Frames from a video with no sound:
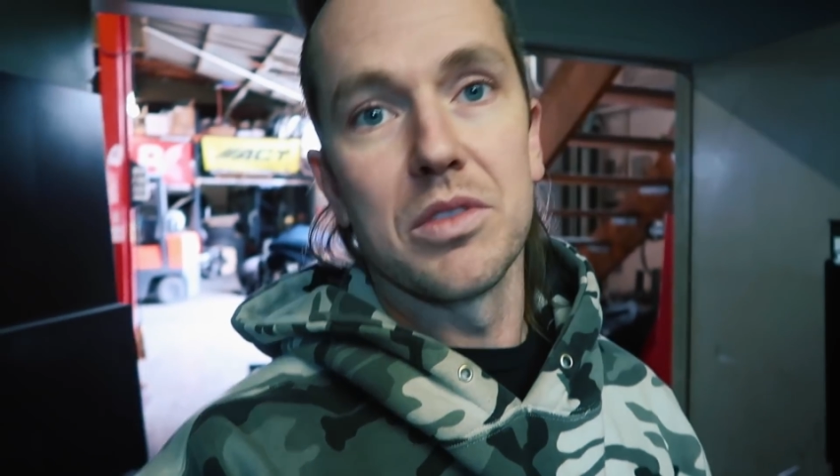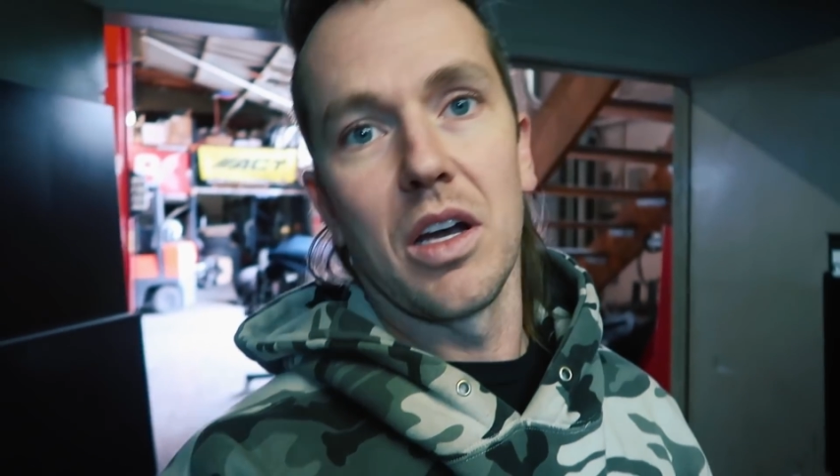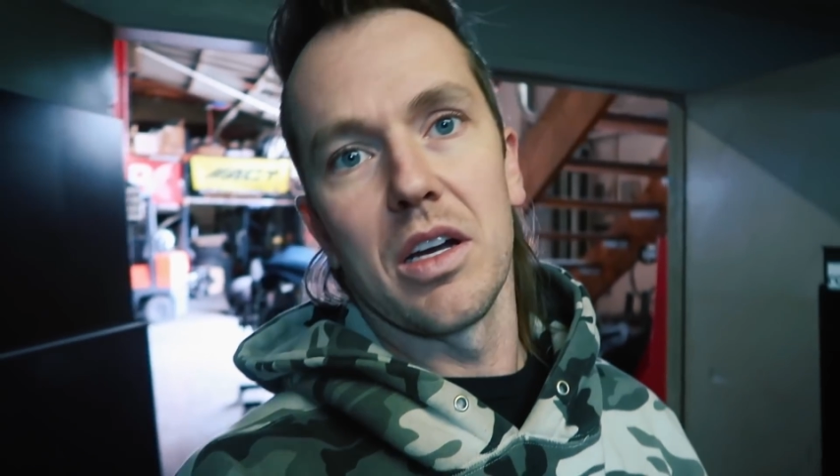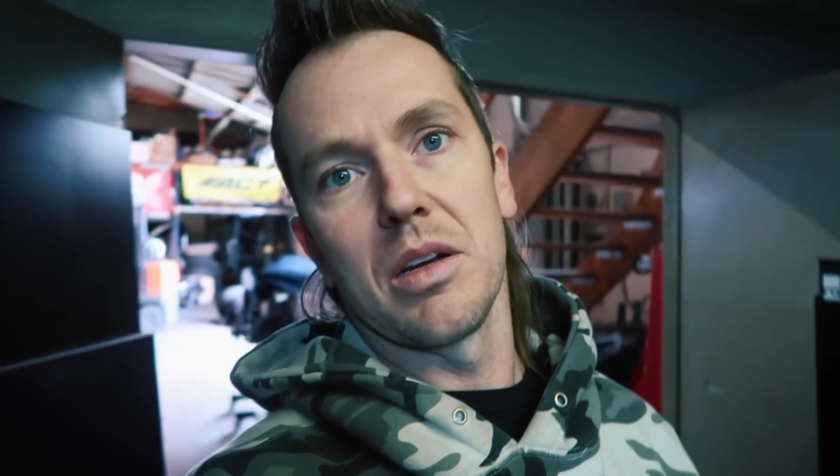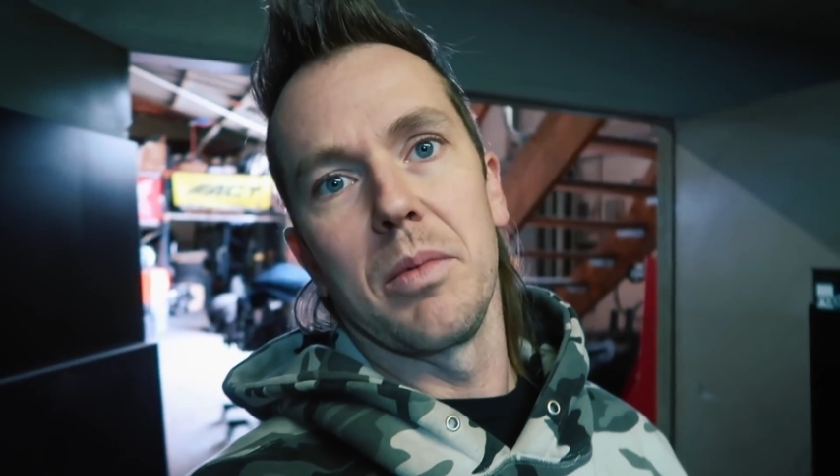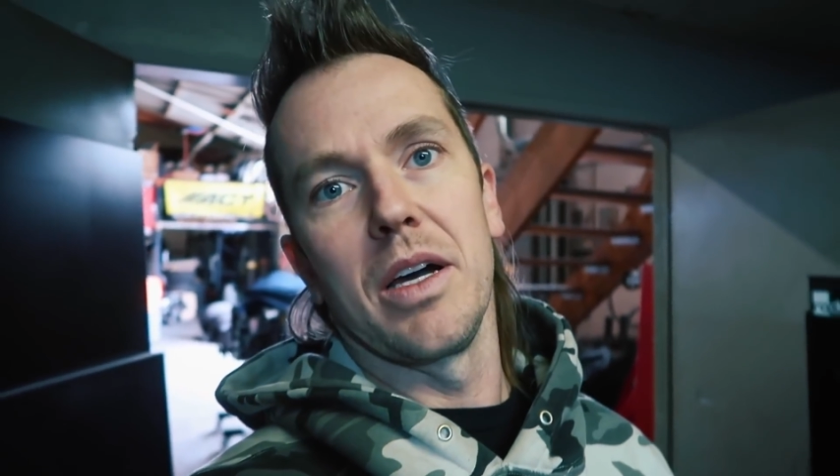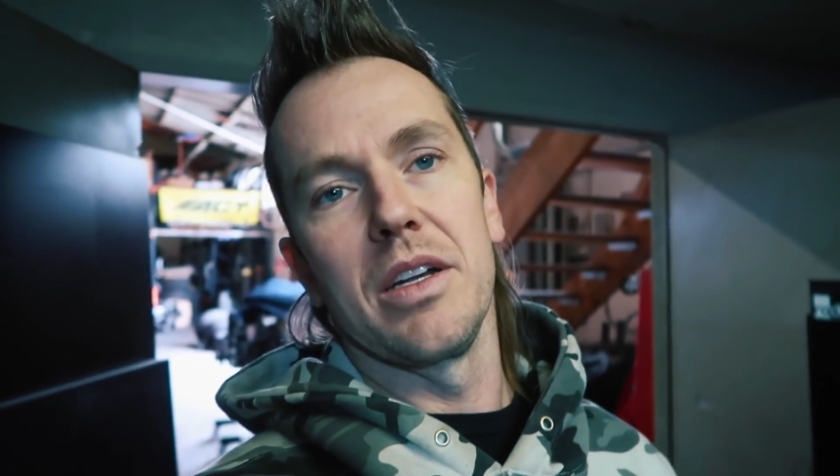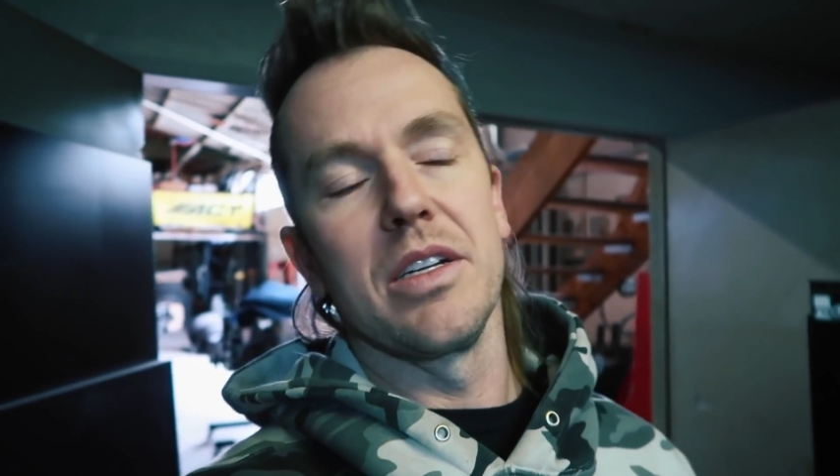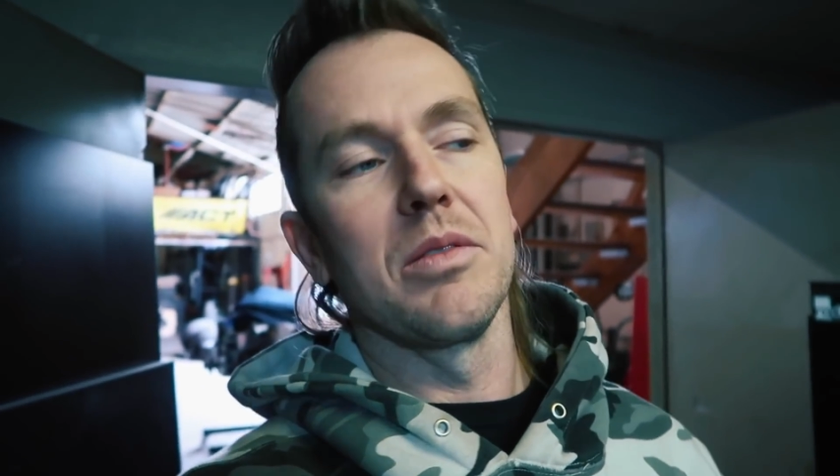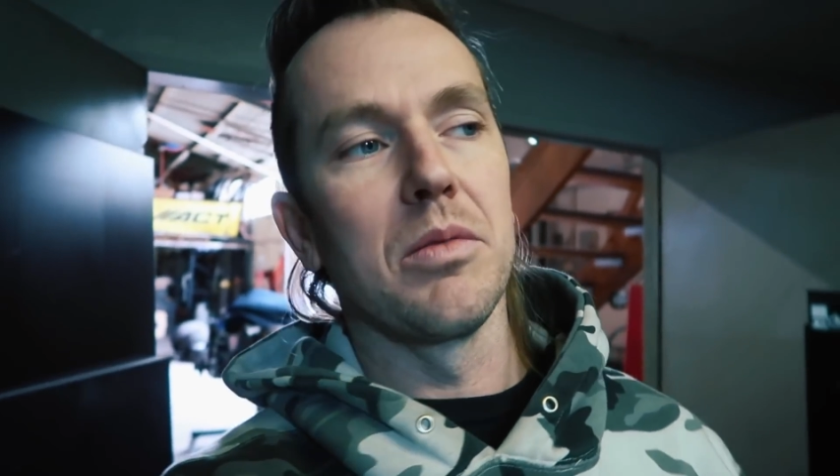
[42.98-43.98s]
we'll talk
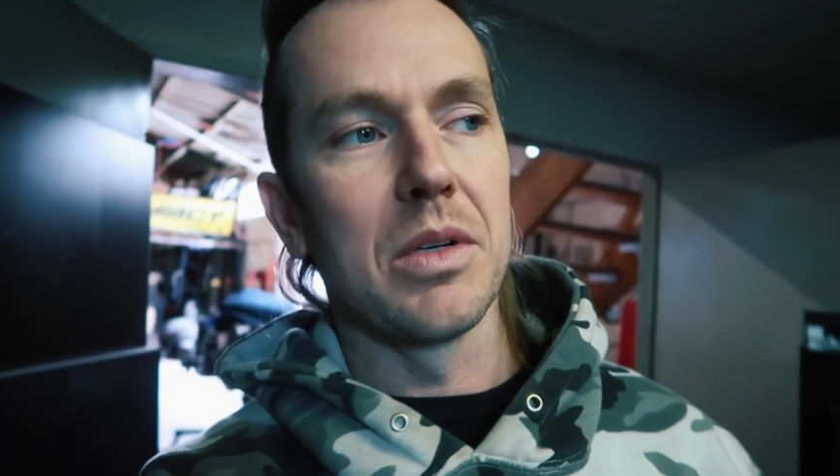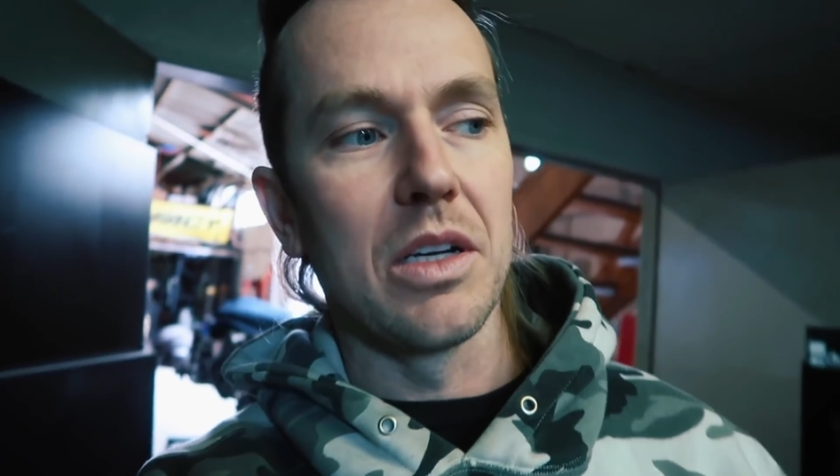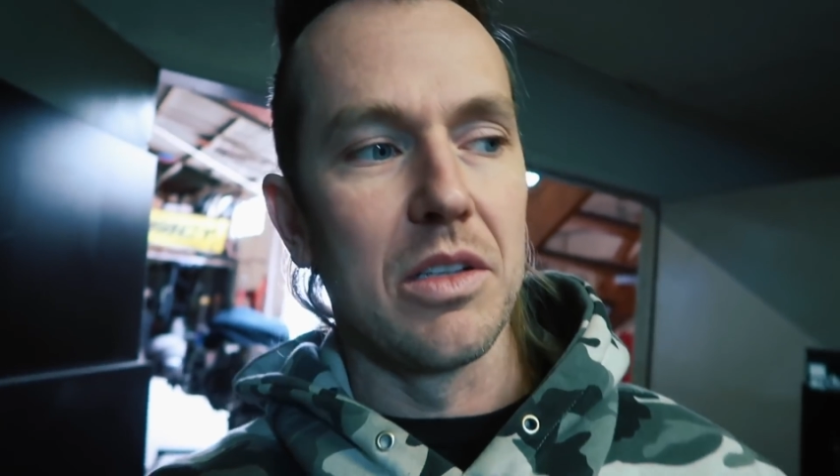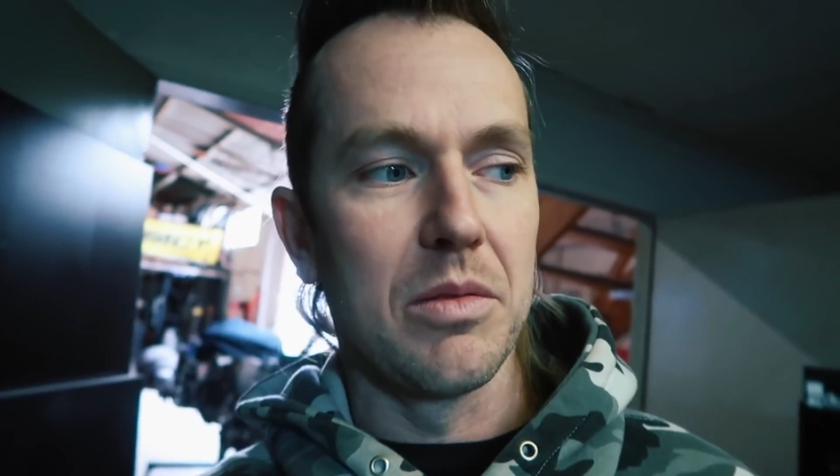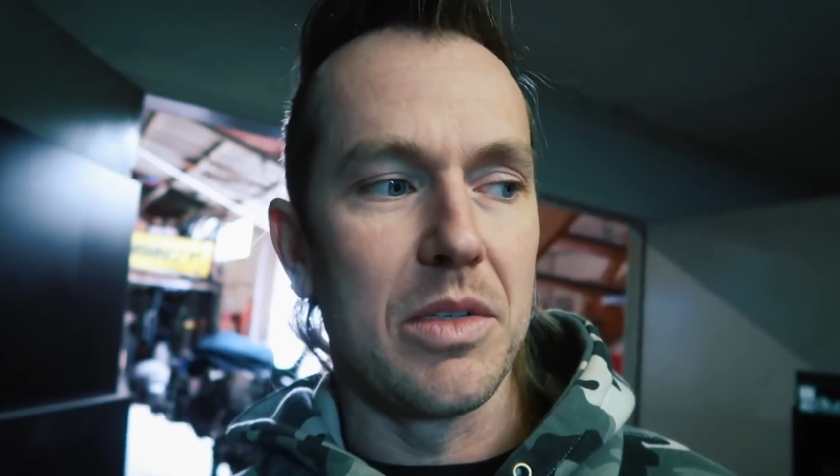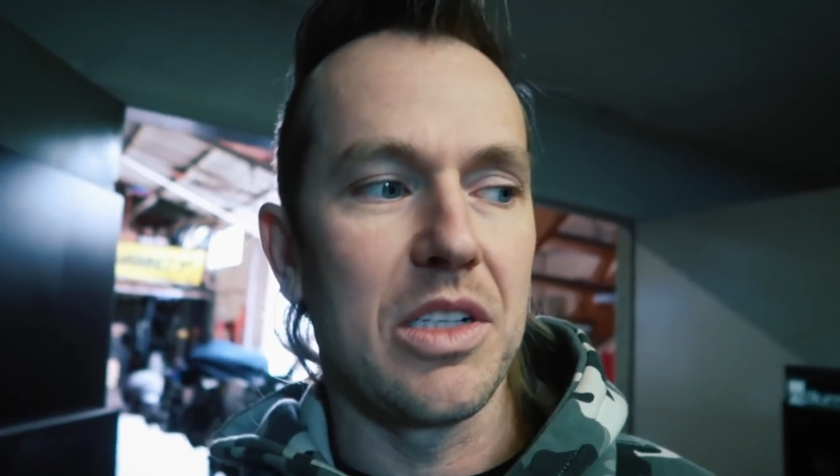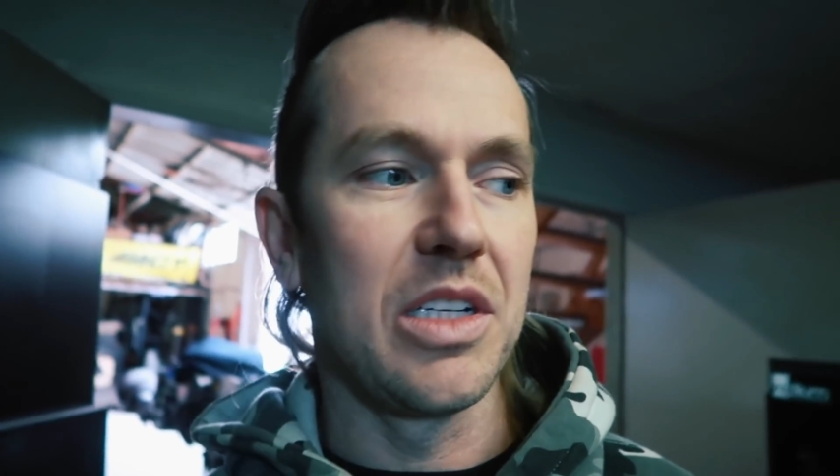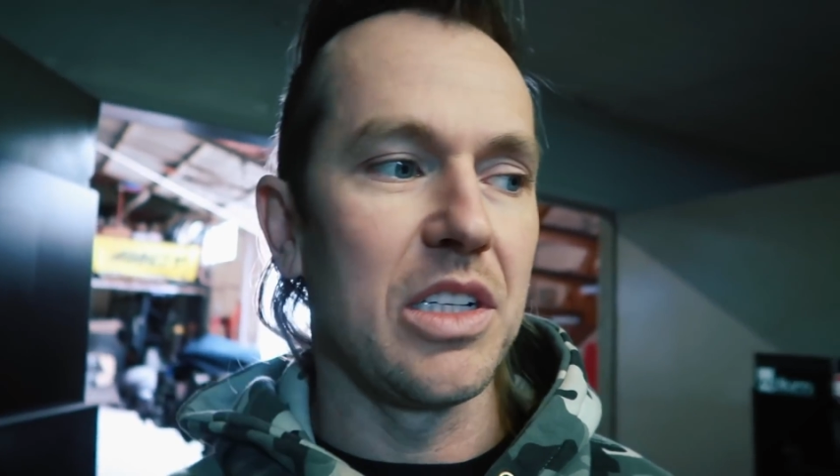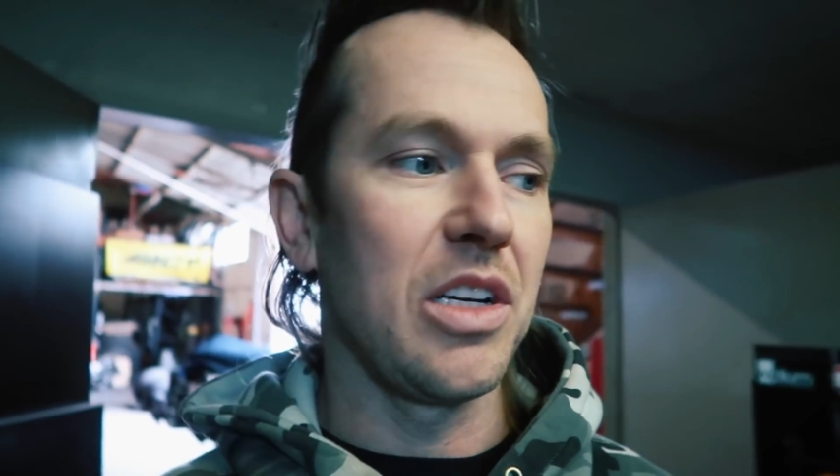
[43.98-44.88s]
about it when we go to the machine